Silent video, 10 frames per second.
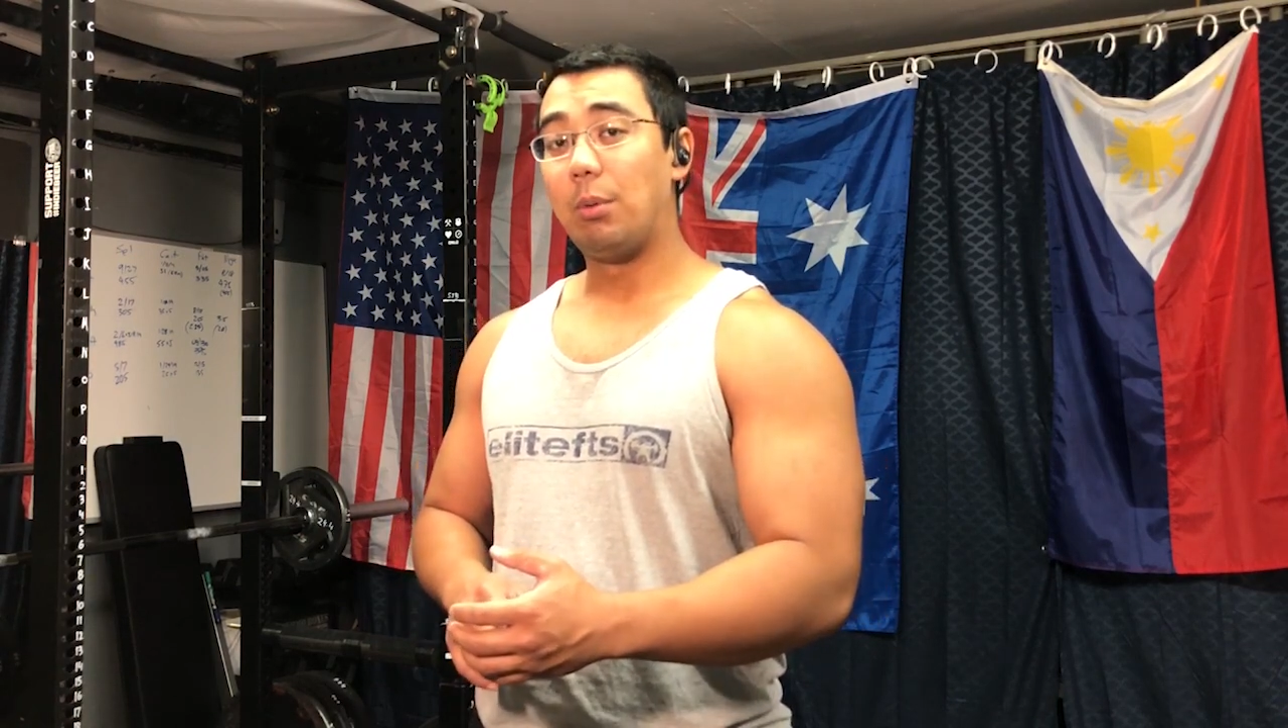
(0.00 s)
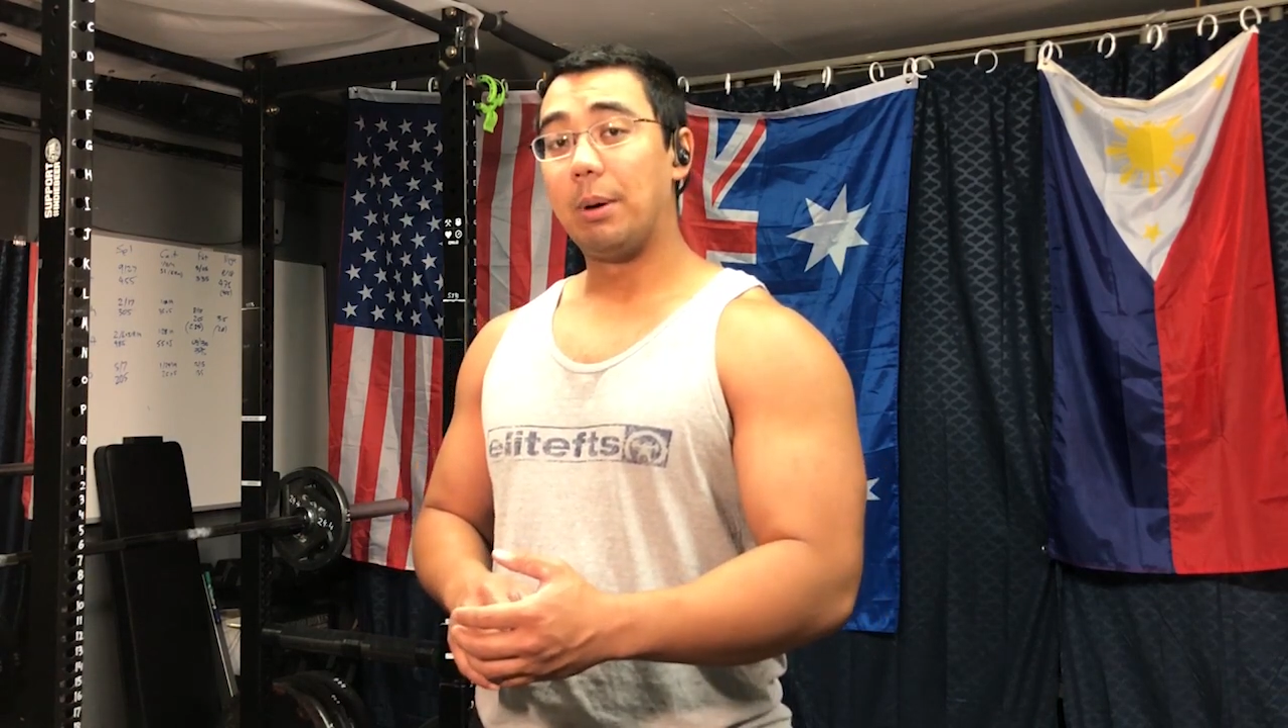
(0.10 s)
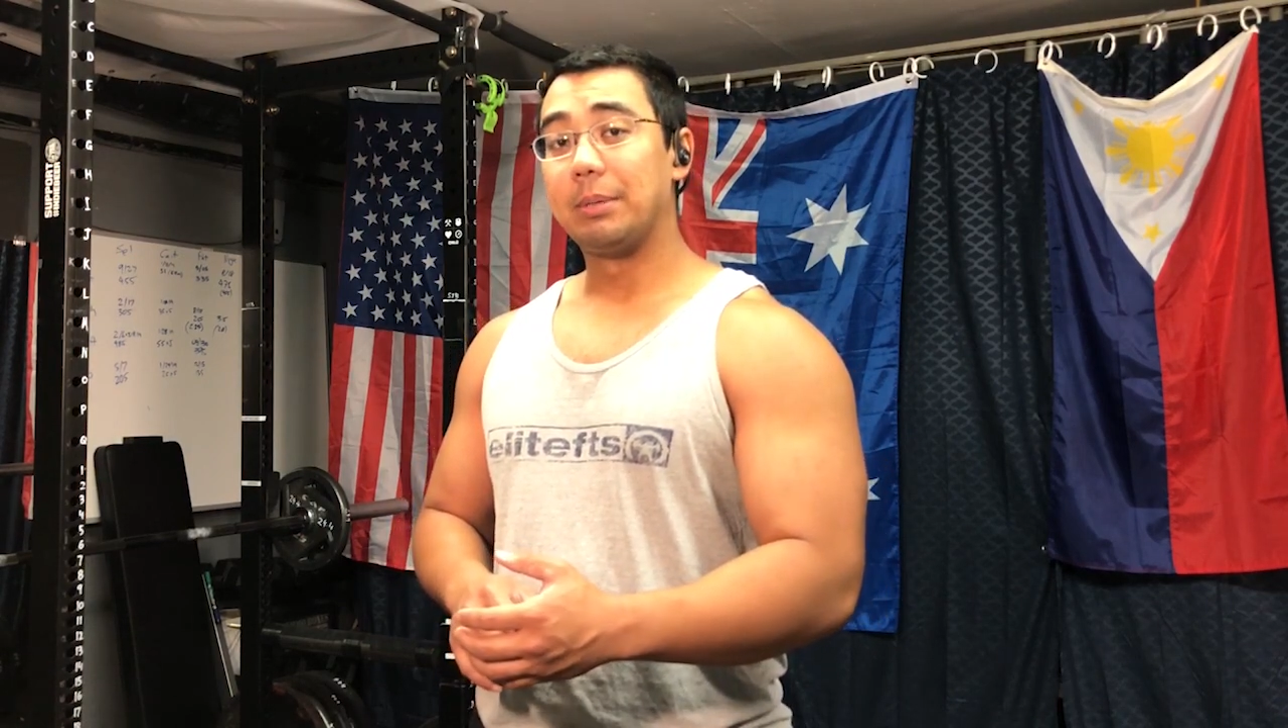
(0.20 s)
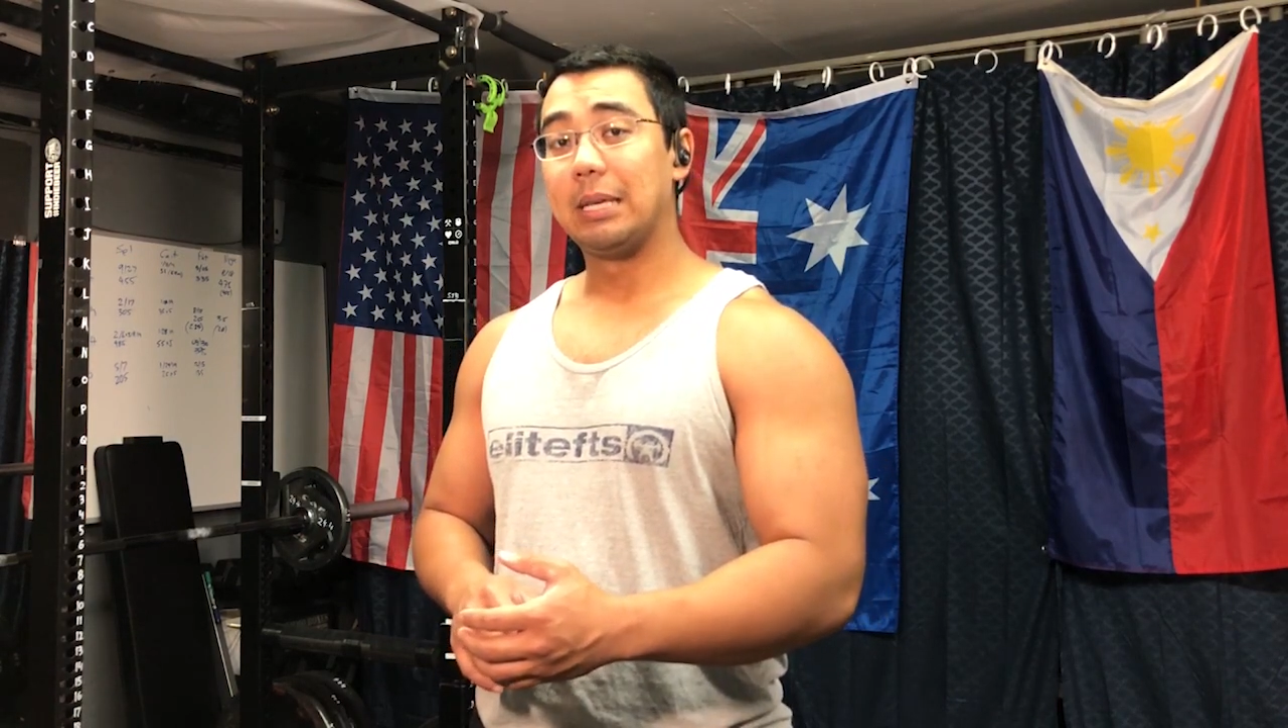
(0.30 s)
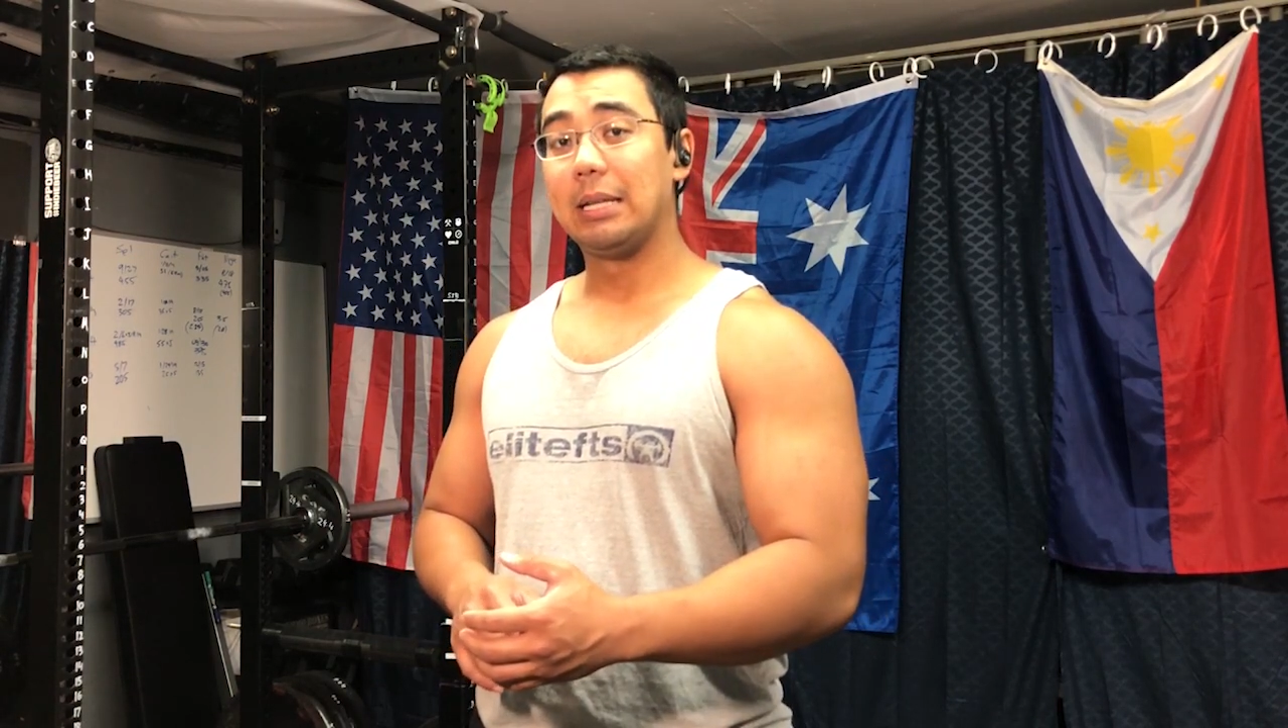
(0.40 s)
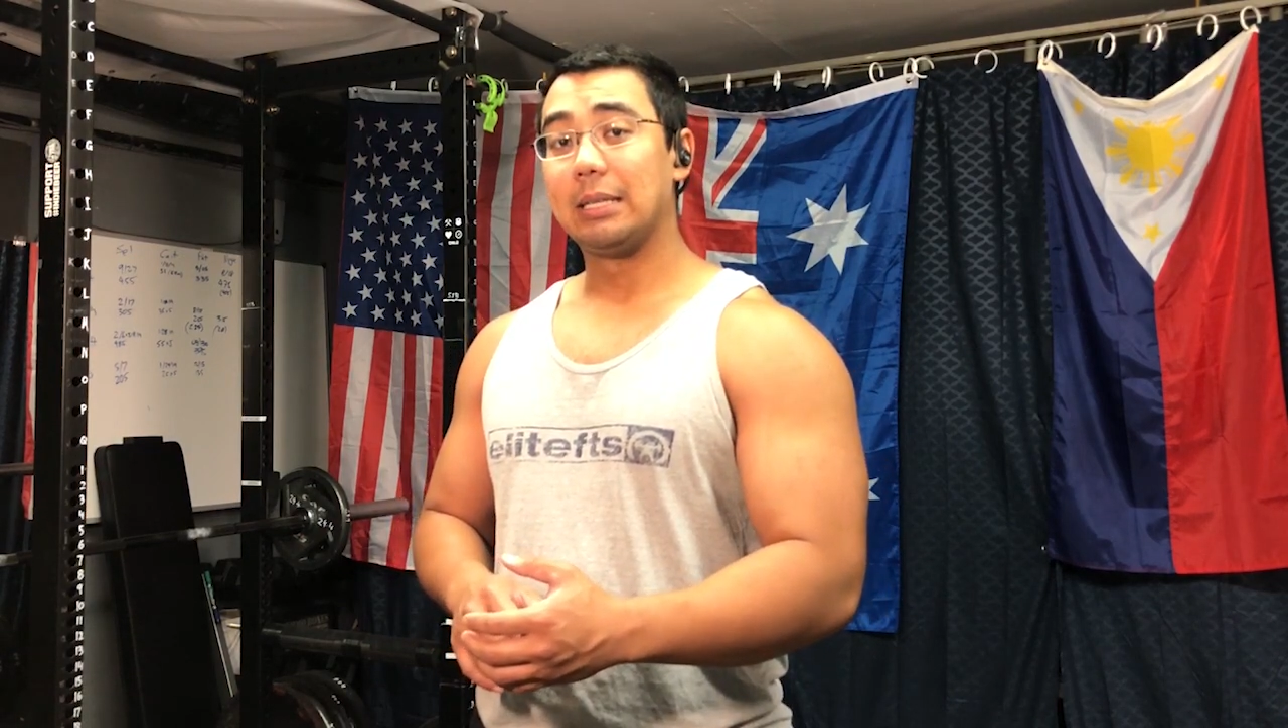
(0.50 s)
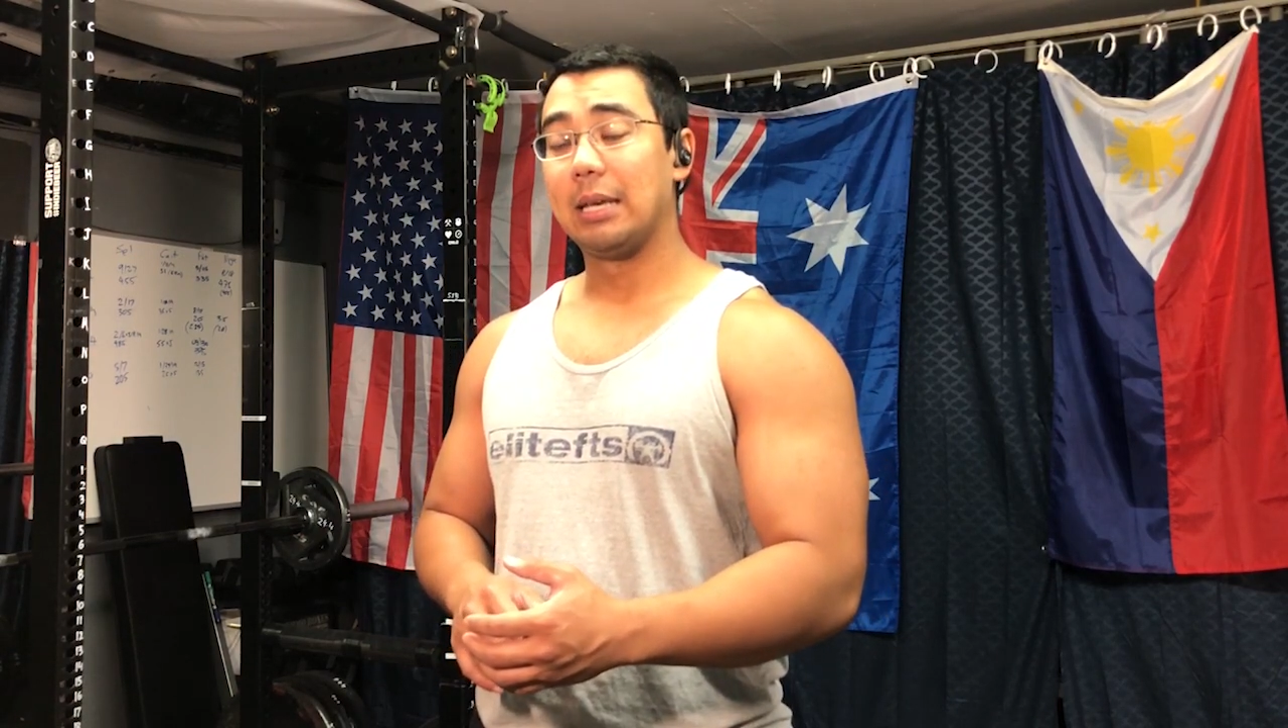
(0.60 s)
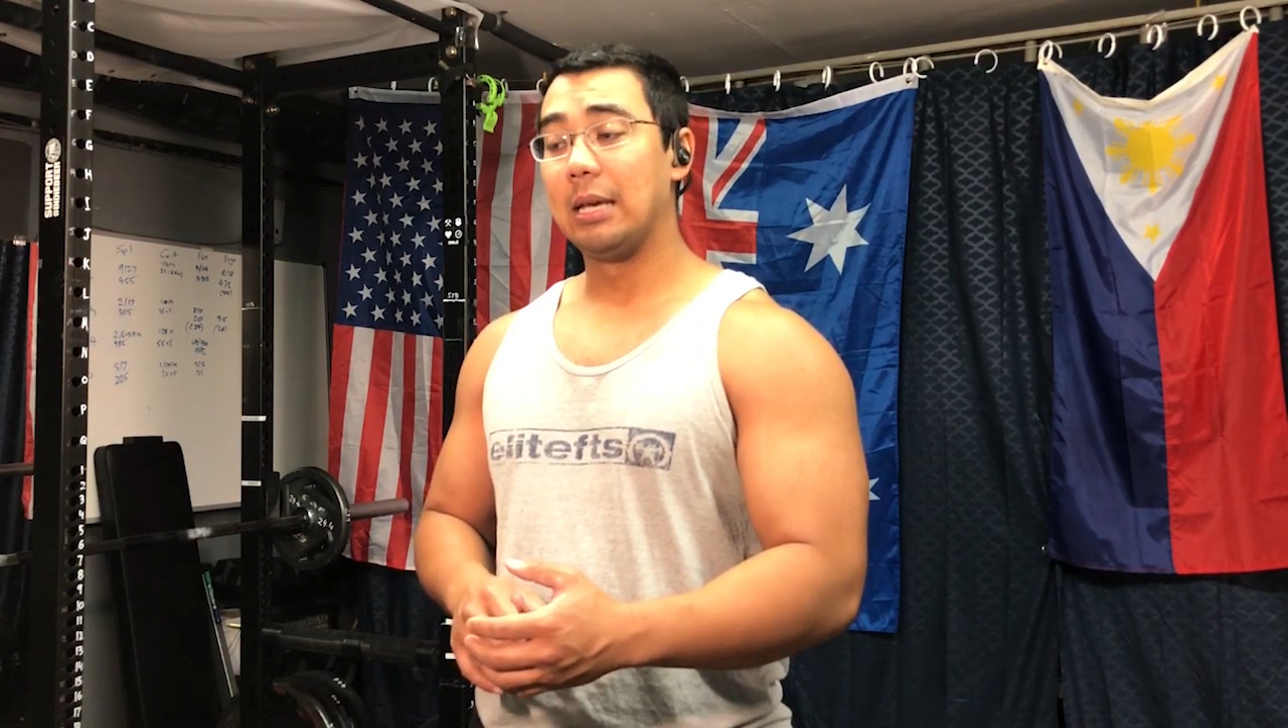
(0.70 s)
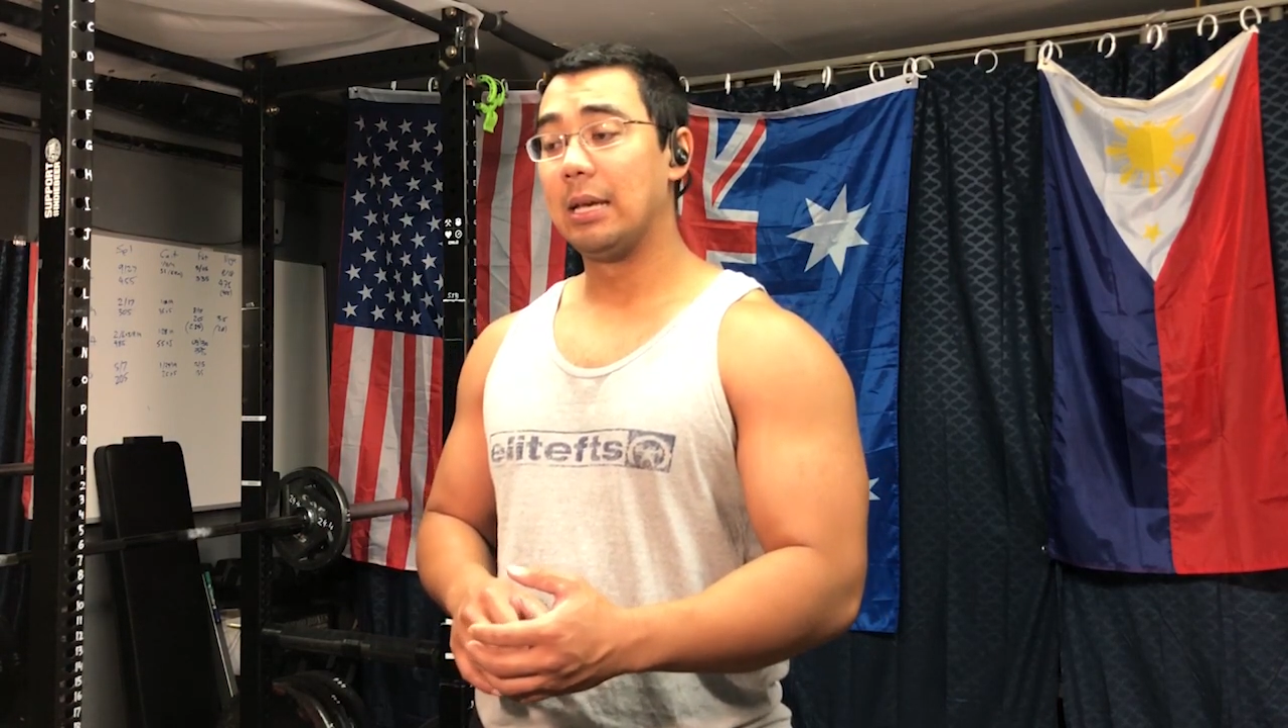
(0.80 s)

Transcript: warm-up sets